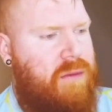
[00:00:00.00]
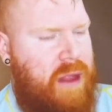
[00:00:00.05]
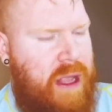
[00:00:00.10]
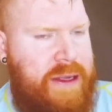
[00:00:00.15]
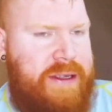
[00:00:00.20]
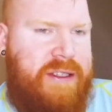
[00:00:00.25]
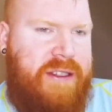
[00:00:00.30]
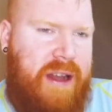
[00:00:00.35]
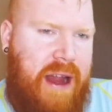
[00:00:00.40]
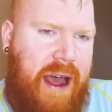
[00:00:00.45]

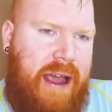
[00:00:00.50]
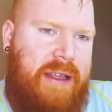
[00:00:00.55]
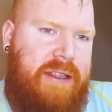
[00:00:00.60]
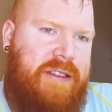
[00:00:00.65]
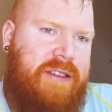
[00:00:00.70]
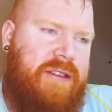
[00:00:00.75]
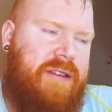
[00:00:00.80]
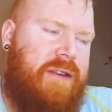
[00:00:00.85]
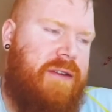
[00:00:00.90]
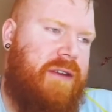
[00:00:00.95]
It's
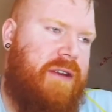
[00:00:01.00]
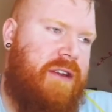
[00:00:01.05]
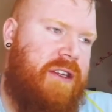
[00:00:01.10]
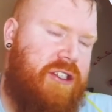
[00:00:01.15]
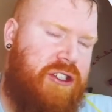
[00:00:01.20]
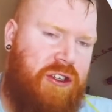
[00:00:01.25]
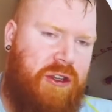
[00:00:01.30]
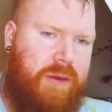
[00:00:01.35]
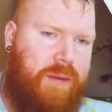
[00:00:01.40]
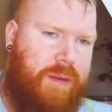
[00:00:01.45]
nice.
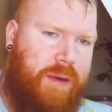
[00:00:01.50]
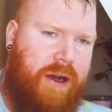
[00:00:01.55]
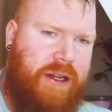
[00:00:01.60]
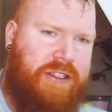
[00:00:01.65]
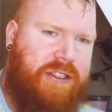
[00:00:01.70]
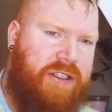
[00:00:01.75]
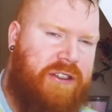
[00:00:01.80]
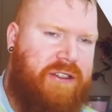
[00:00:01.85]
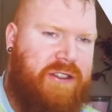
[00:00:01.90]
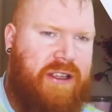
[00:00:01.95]
Initial
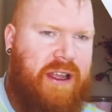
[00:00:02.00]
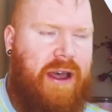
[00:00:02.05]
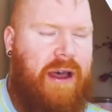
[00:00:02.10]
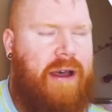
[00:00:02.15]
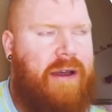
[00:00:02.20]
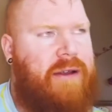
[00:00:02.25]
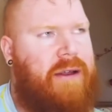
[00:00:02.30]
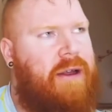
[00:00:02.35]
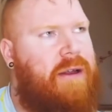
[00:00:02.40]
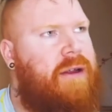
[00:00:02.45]
impressions
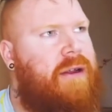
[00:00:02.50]
are,